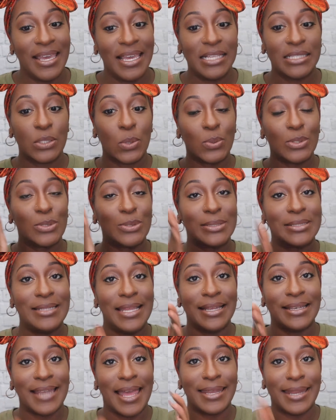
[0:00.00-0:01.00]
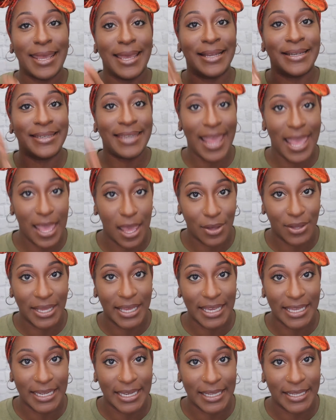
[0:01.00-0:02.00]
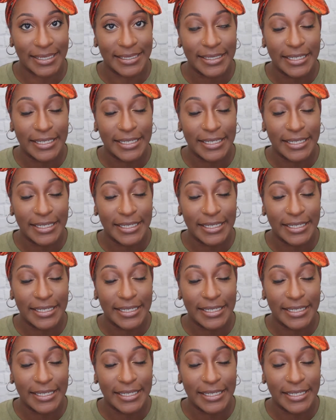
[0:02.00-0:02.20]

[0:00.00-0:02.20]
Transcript: is going to slick that hair down, honey.